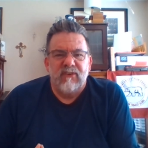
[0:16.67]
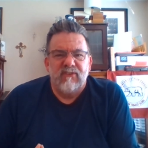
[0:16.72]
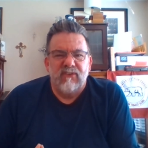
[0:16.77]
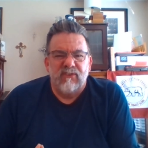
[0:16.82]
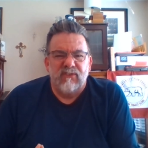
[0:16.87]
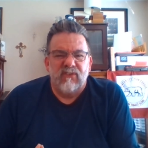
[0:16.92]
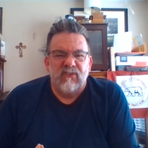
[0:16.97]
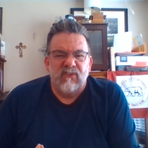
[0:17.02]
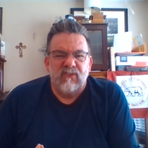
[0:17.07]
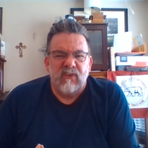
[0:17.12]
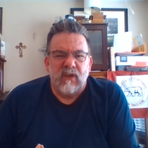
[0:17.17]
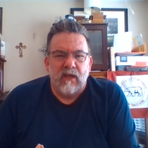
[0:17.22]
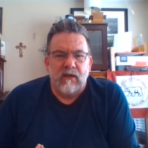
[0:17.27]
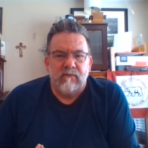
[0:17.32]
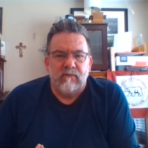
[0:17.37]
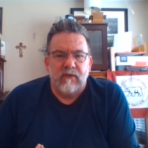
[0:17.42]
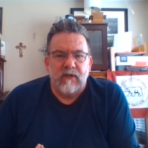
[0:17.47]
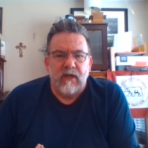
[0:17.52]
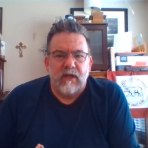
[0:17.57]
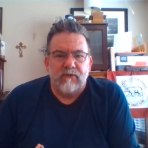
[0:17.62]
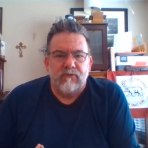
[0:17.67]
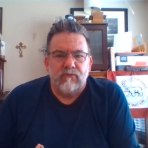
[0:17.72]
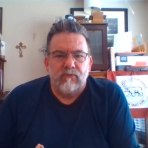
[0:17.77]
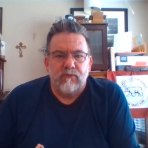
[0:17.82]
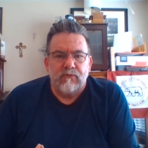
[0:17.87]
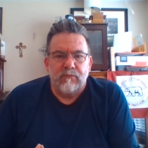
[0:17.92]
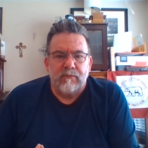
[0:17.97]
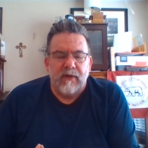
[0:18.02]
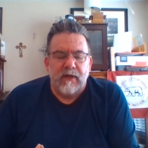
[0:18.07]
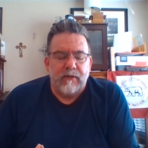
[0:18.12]
this is kind of a nice
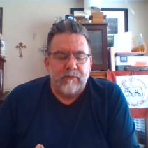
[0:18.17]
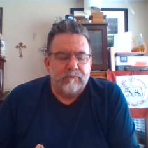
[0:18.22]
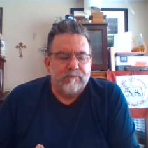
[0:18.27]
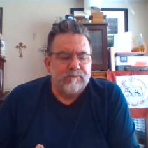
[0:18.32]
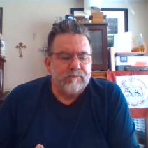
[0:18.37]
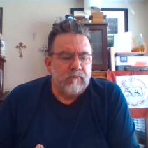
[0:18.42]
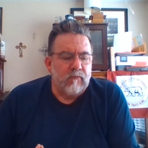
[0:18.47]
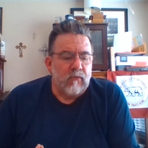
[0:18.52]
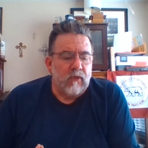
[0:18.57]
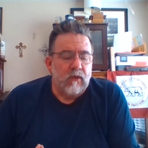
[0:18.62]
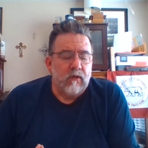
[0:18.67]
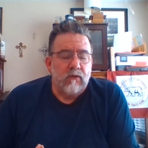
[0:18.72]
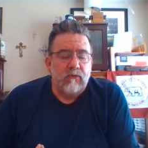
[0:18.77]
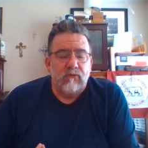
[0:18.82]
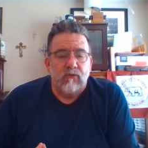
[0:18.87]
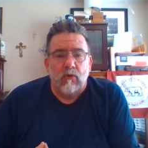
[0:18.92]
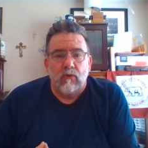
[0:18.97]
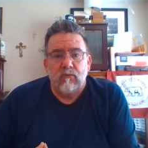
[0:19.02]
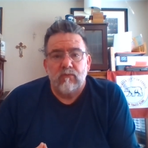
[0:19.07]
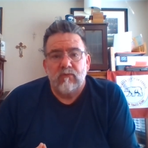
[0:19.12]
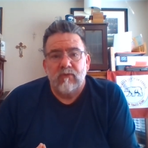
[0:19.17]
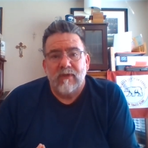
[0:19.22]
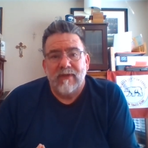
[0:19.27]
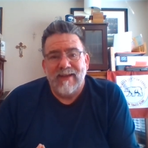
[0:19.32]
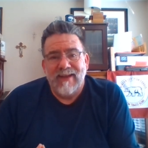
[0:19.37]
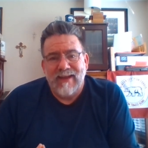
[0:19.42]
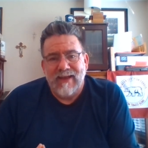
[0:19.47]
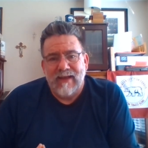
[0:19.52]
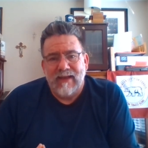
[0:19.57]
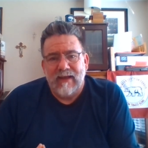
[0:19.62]
respite. So
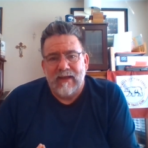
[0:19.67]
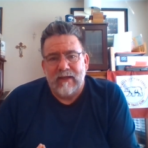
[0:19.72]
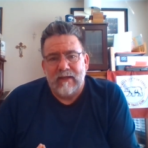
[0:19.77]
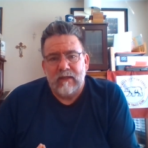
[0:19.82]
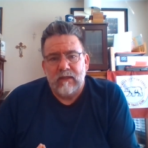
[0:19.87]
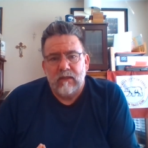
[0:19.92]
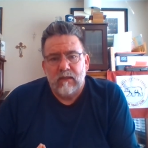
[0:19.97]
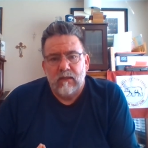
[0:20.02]
today,